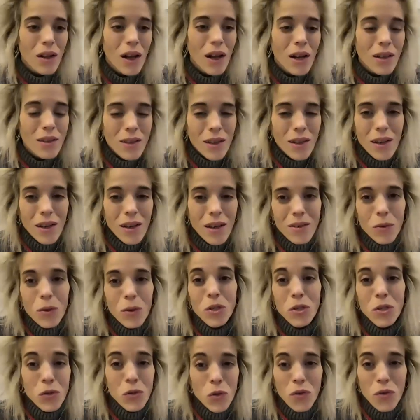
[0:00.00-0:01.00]
I think, well,
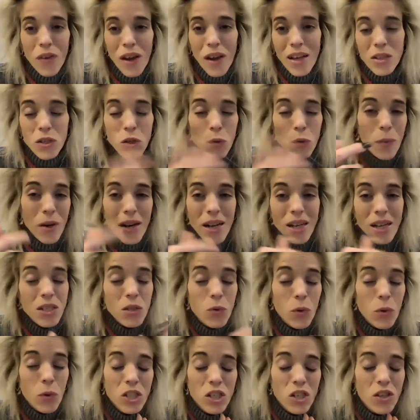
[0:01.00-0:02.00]
you sort of answered my next
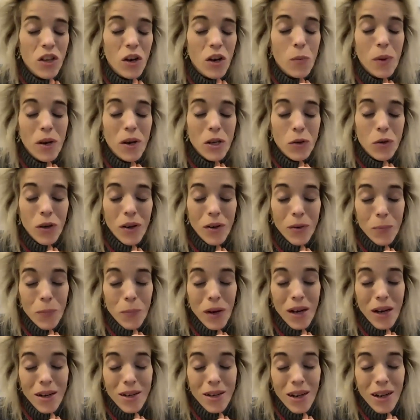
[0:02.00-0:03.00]
question there,
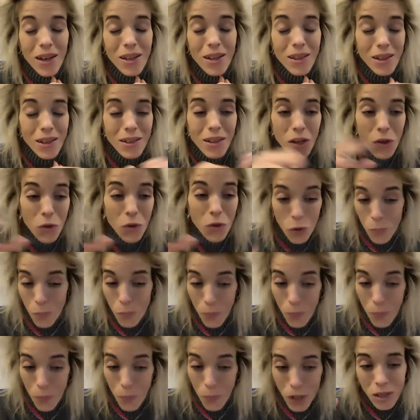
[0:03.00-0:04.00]
but I think that your
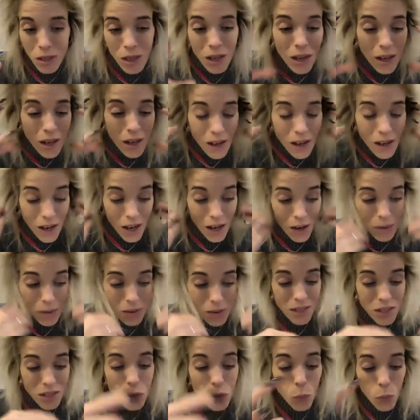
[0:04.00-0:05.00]
book
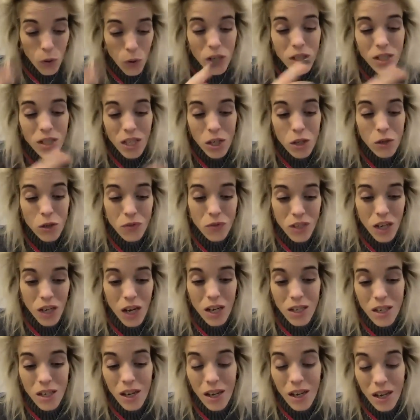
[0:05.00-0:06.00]
and this work that you've
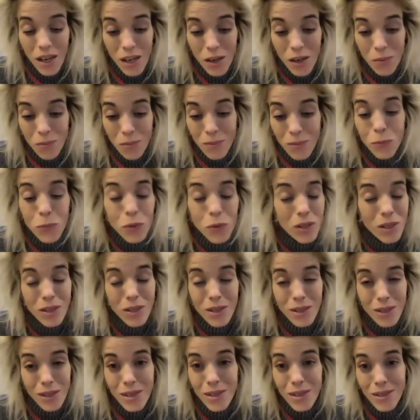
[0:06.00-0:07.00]
done
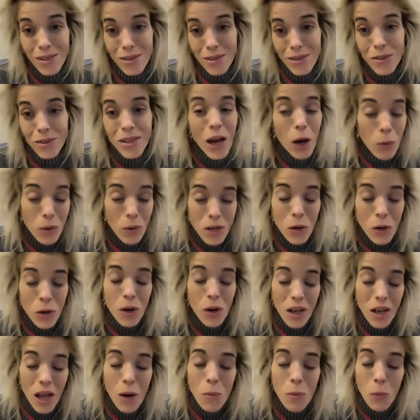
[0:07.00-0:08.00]
is now we know a
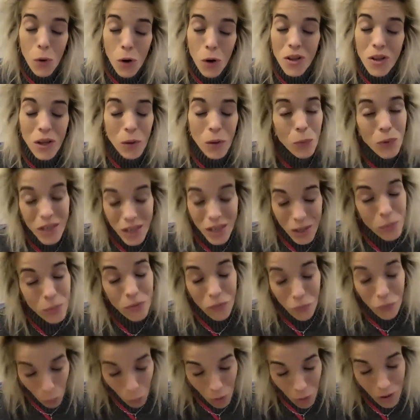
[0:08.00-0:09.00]
lot more than we did
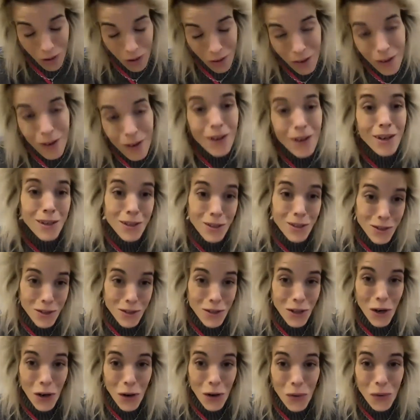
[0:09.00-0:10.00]
before.
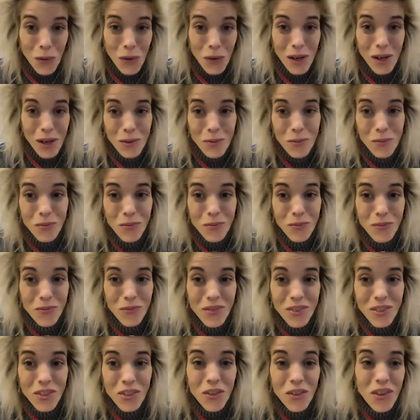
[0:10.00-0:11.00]
So
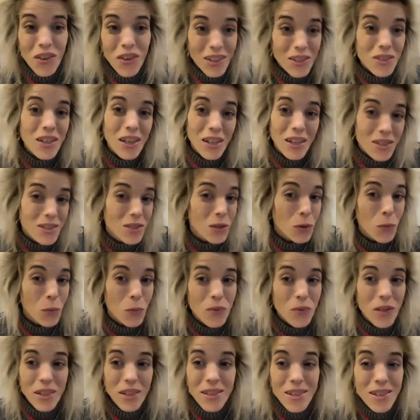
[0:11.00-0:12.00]
so
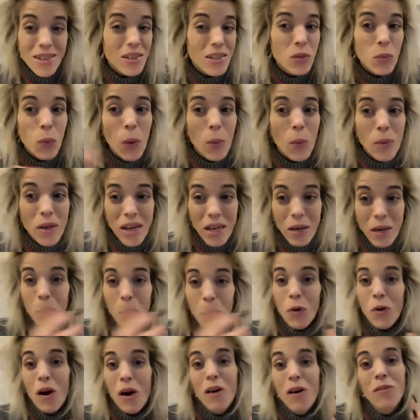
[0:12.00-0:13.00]
this is what we need
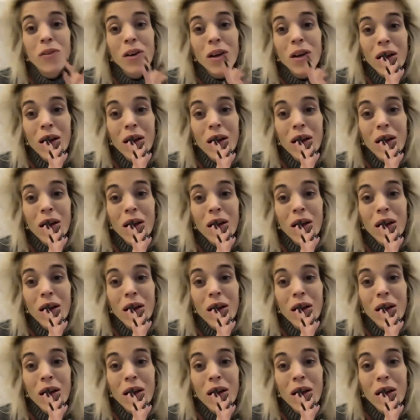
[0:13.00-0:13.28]
more of.